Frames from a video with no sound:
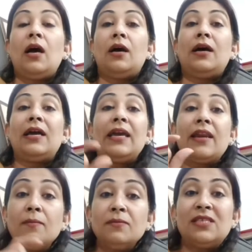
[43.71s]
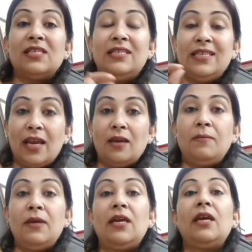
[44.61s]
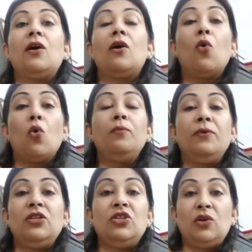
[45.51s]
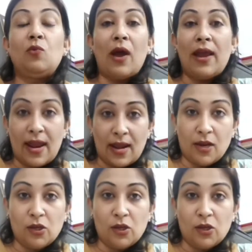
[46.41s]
Erum's DNB OBGYN.